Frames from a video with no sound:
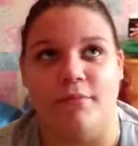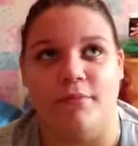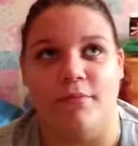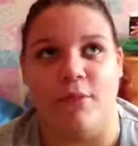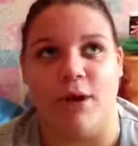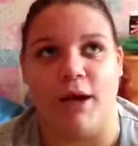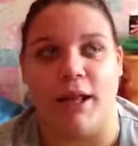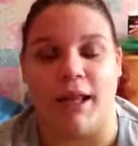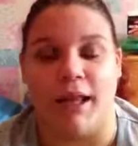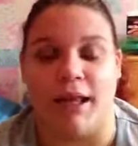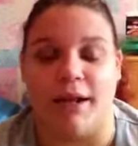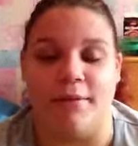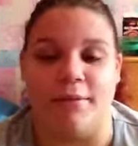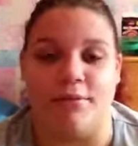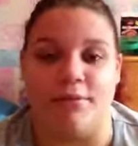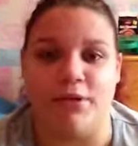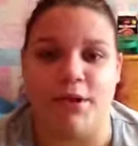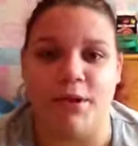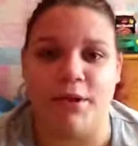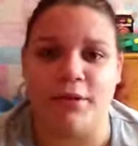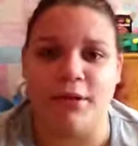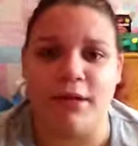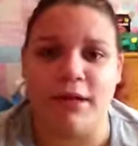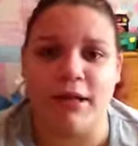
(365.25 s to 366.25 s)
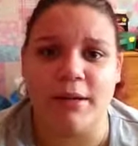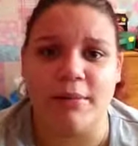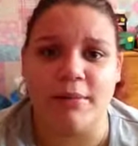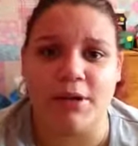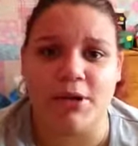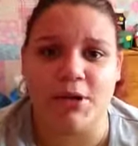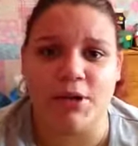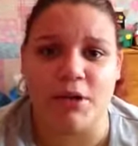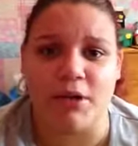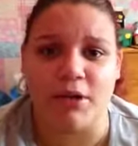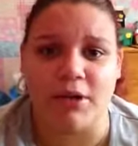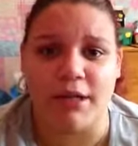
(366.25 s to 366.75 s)
well, I'm slowly but
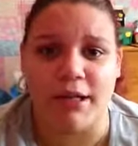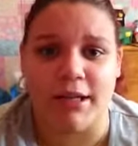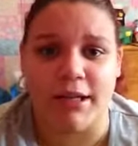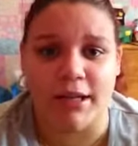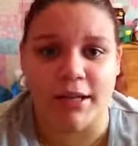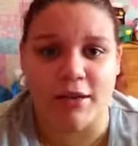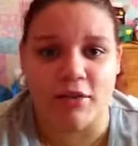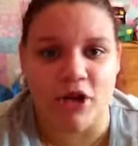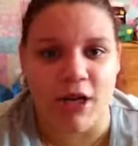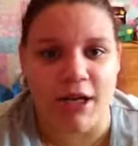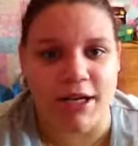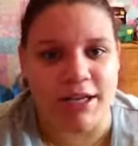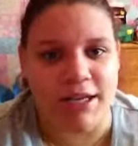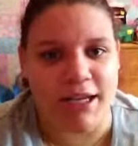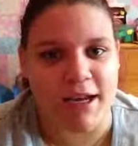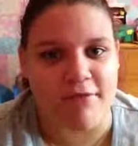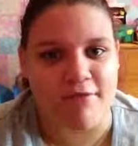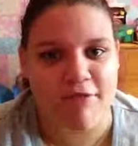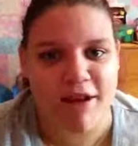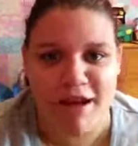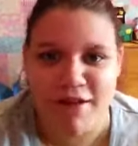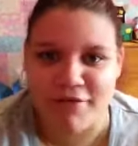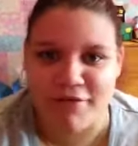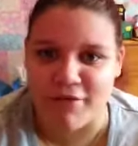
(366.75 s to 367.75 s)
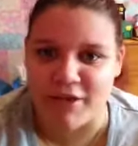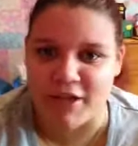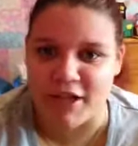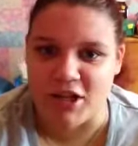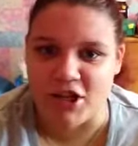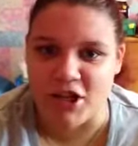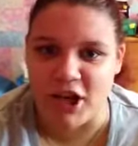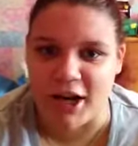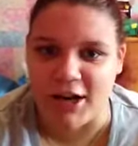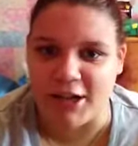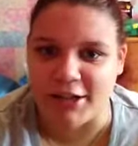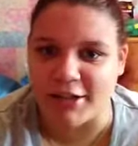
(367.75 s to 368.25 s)
surely trying to get ready for this
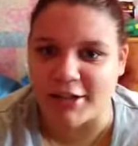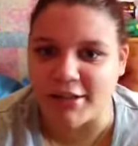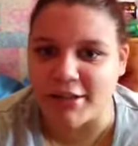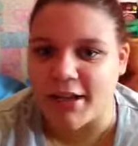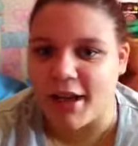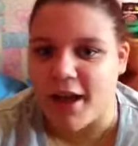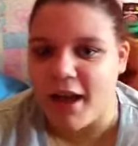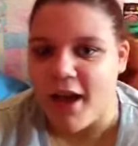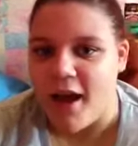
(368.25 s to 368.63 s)
child.